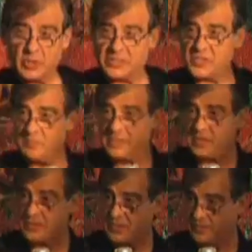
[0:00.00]
I submit
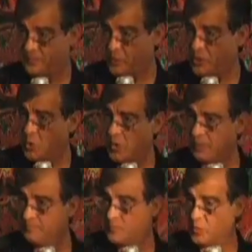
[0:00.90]
this for
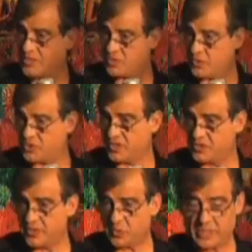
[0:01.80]
your research
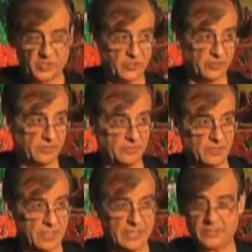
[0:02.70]
consideration,
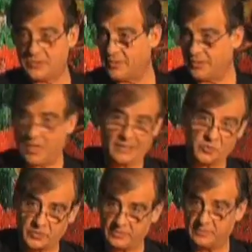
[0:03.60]
not as a
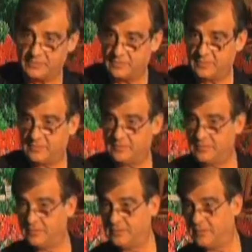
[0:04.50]
doctrine,
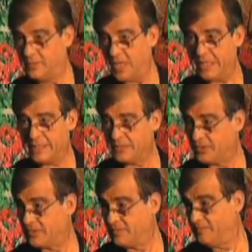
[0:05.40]
not
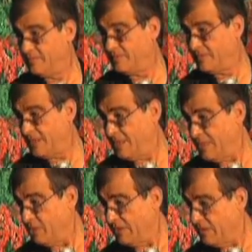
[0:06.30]
as,
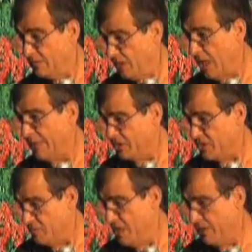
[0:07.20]
a lot of
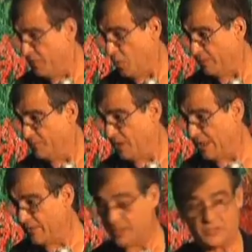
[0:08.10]
this is metaphor. A
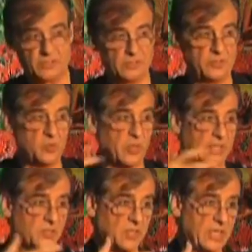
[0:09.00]
lot of this is
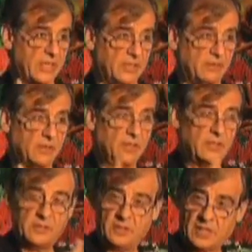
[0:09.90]
translated
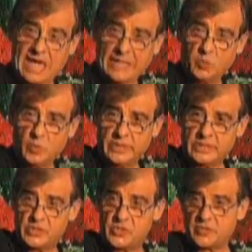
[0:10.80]

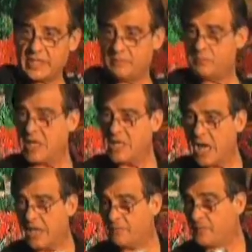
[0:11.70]
language that may
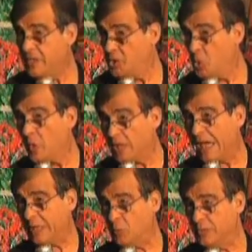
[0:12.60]
not fit your
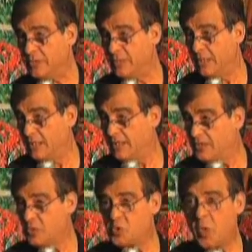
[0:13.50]
language.
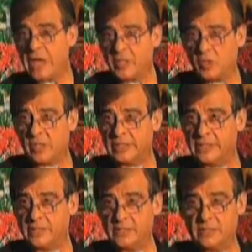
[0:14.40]
So try it on
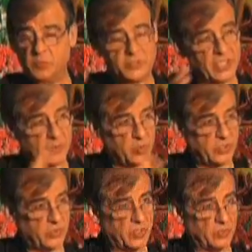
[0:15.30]
and reject
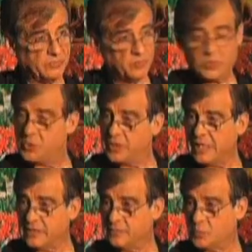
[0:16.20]
what you
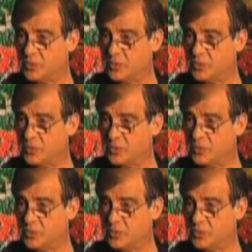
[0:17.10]
can't,